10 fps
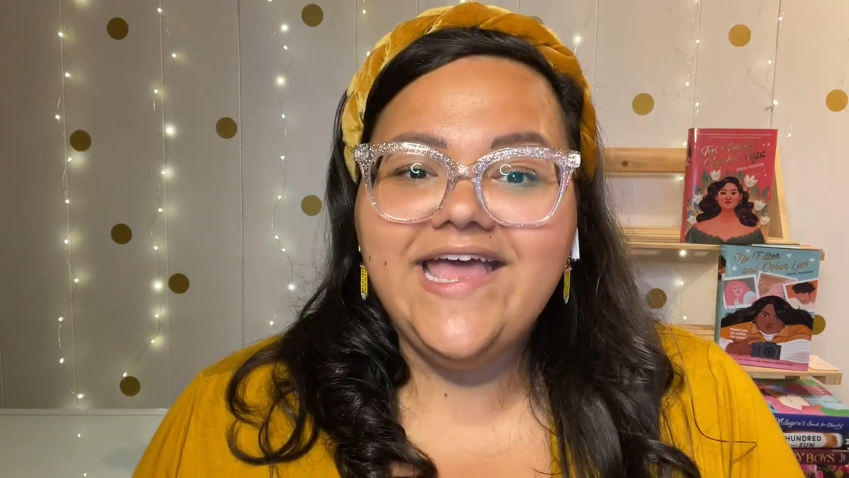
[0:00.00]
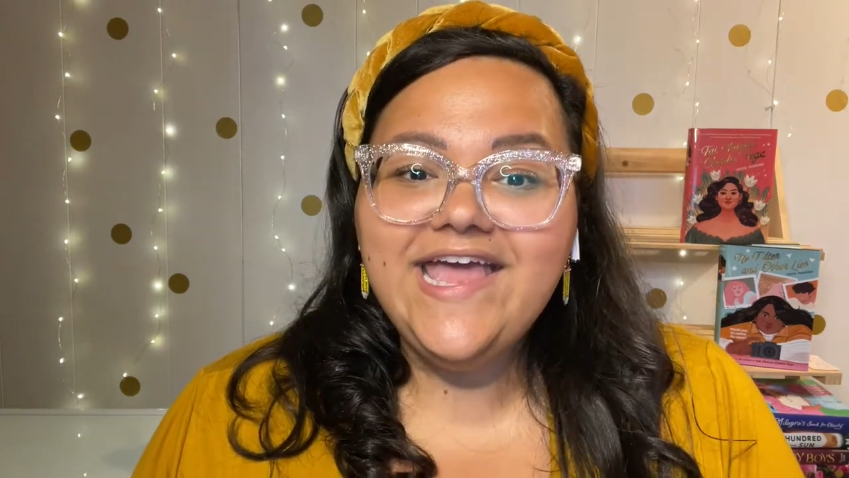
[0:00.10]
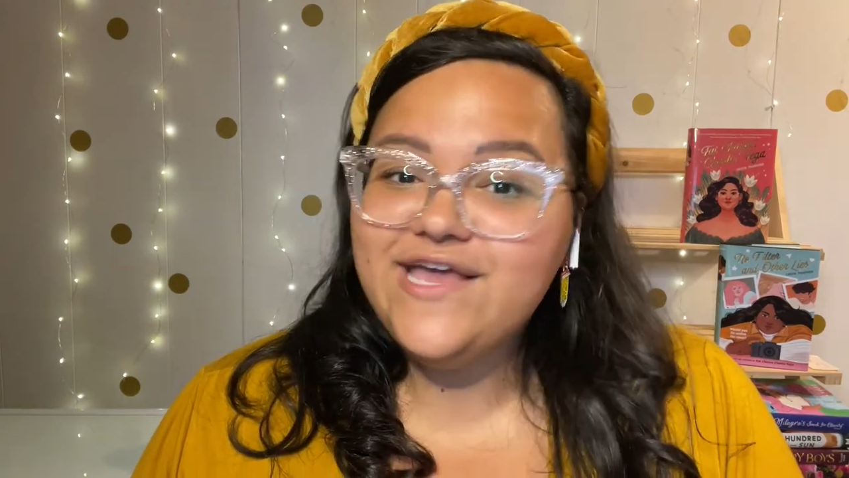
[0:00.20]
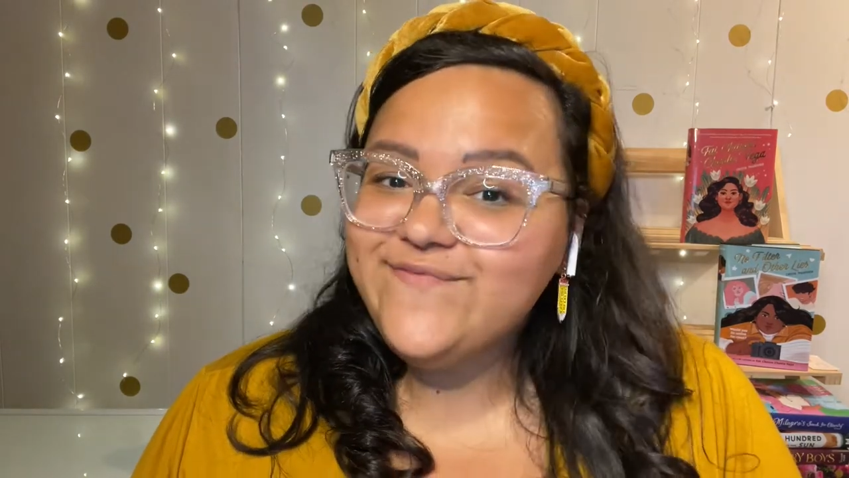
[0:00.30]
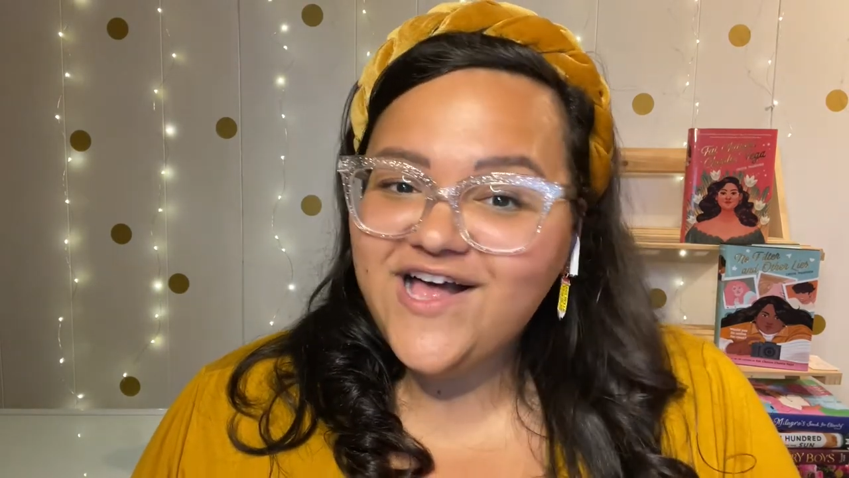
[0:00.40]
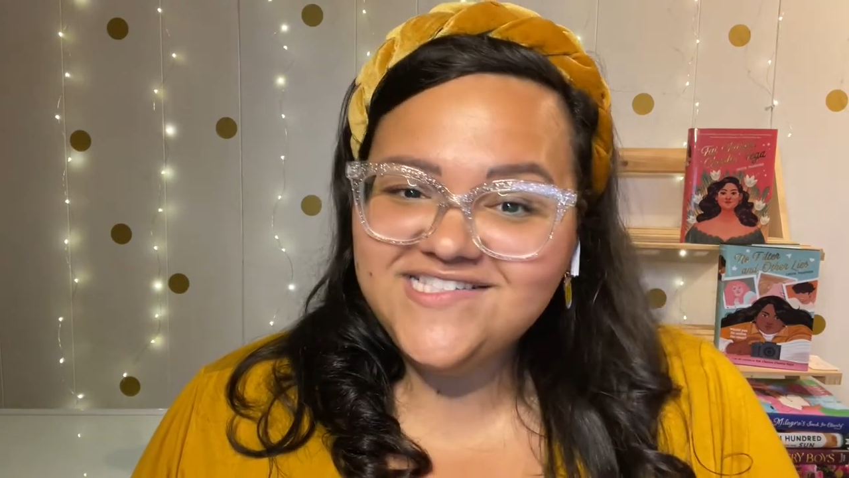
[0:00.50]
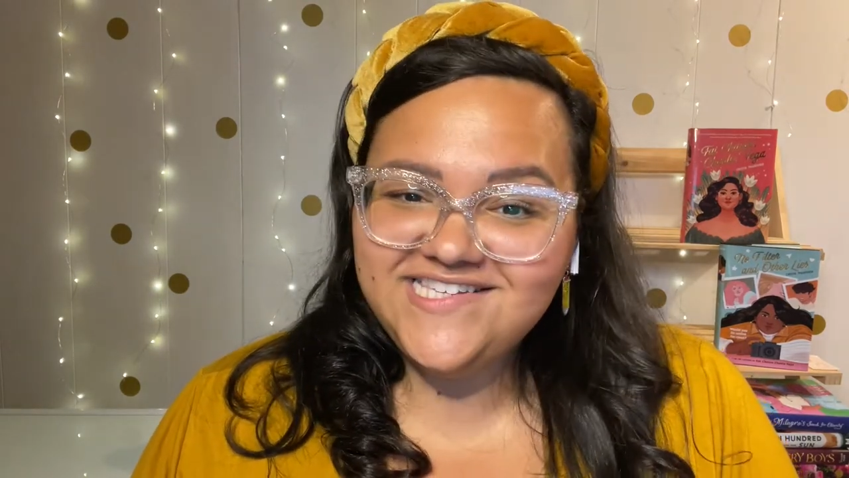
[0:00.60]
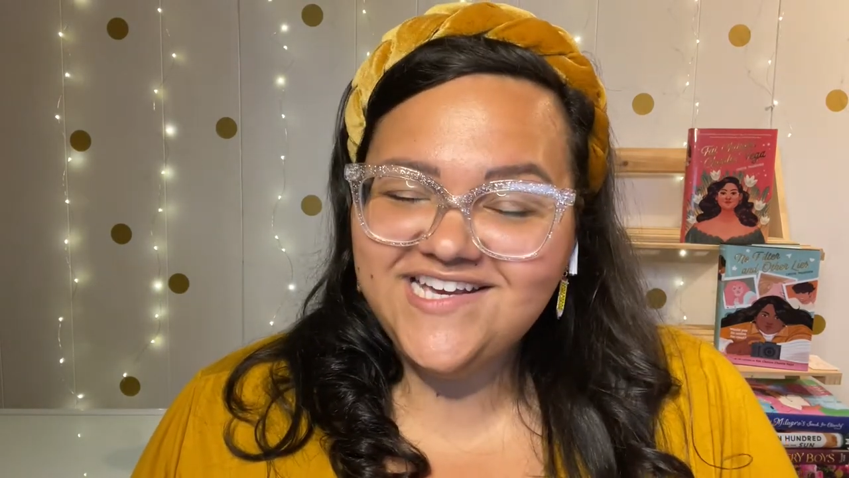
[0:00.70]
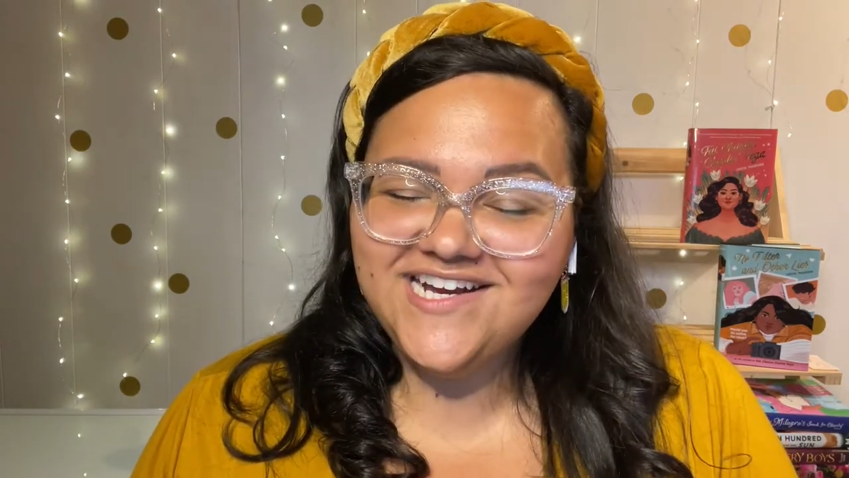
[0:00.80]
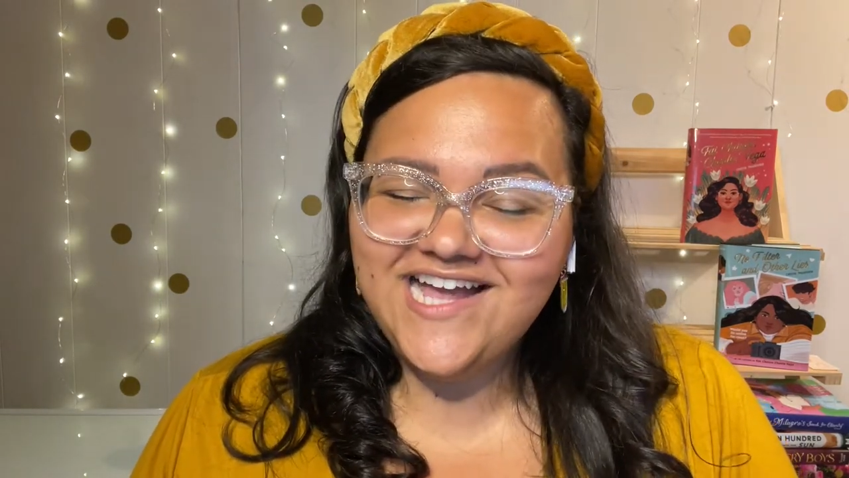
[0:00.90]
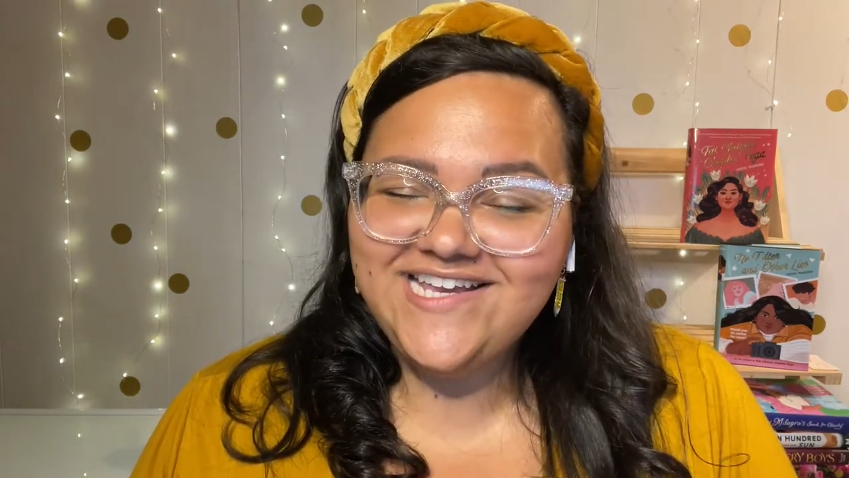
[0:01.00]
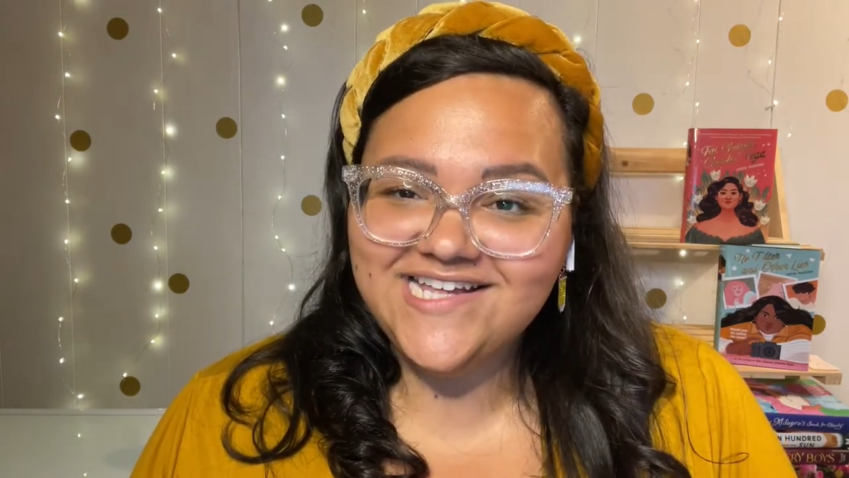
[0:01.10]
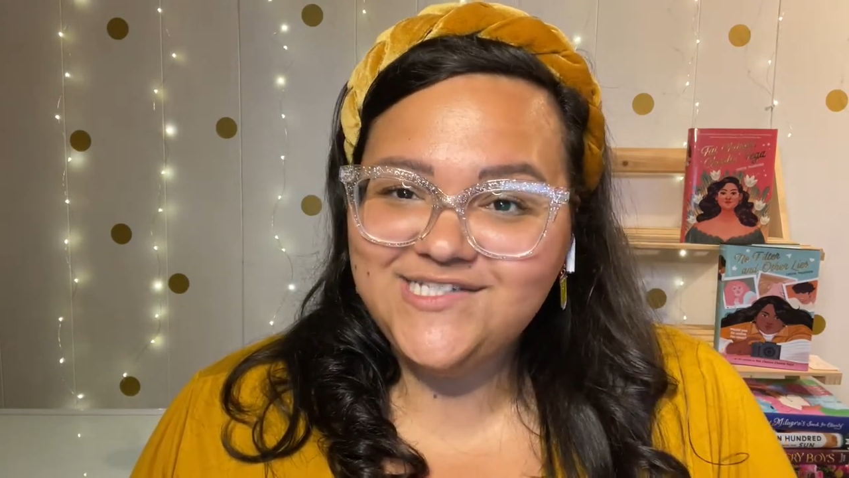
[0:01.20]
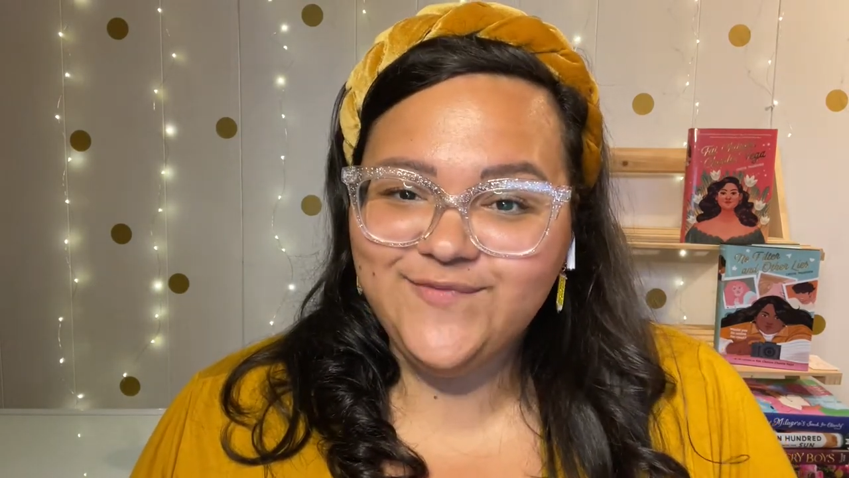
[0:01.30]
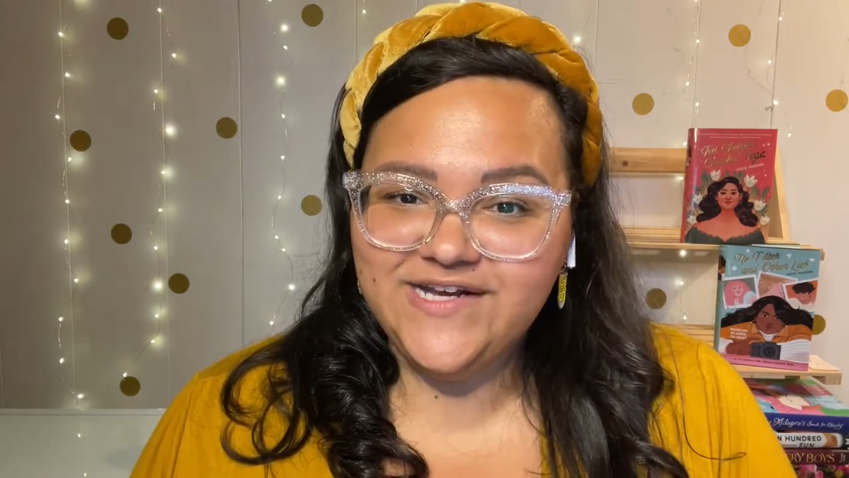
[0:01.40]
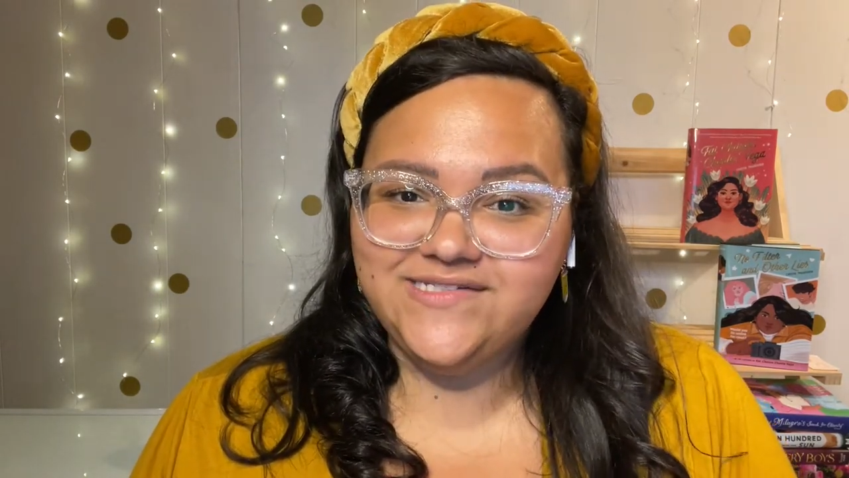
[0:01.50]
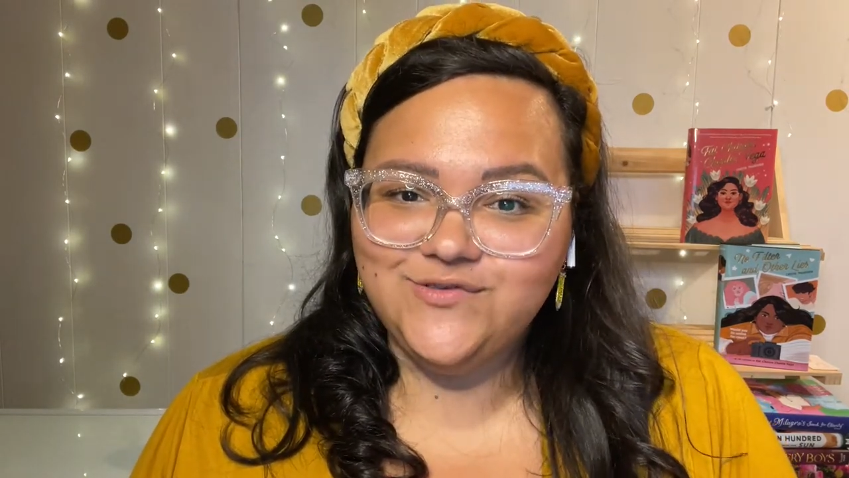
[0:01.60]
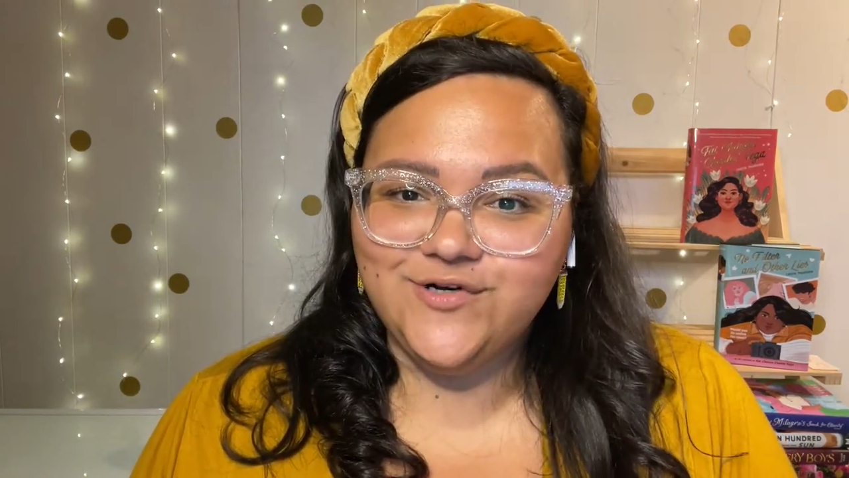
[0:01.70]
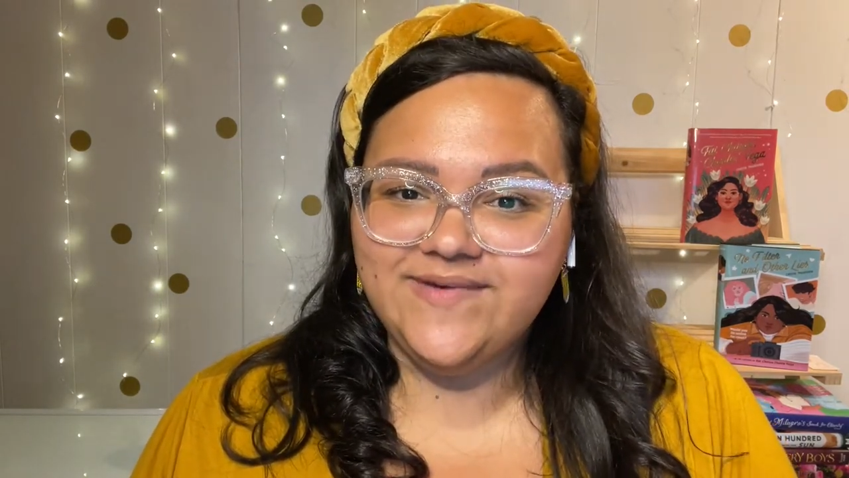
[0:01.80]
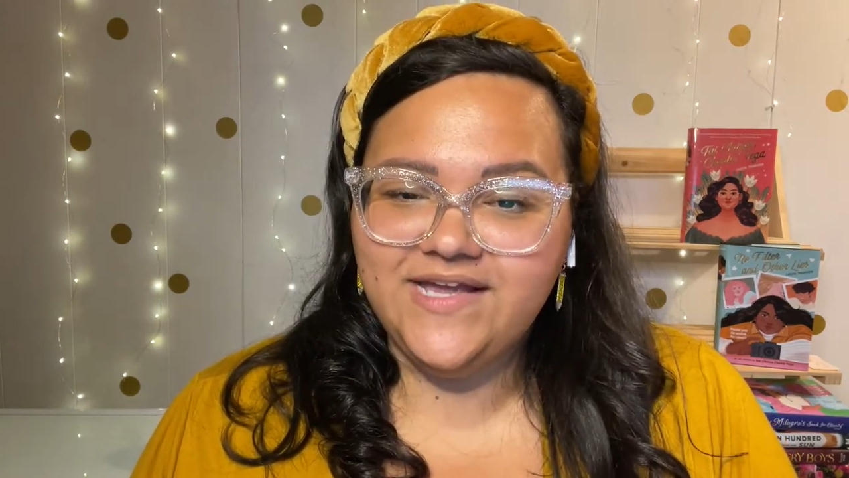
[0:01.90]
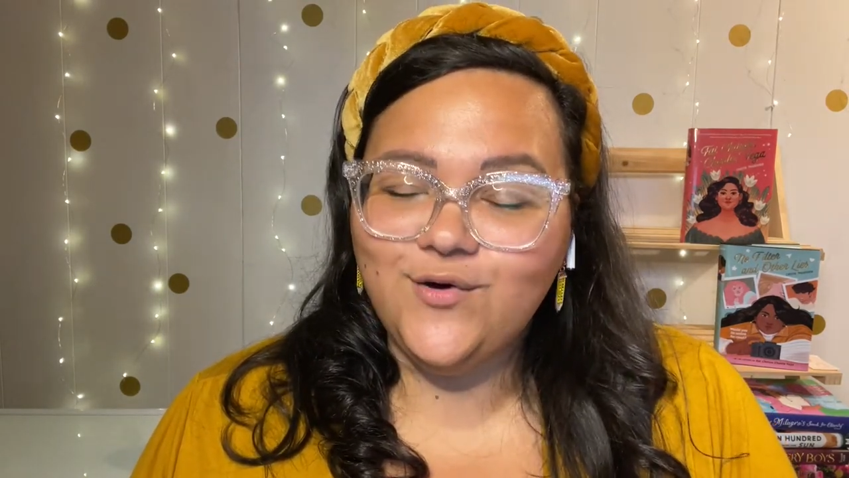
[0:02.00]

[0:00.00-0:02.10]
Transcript: hit pause here and get to brainstorming,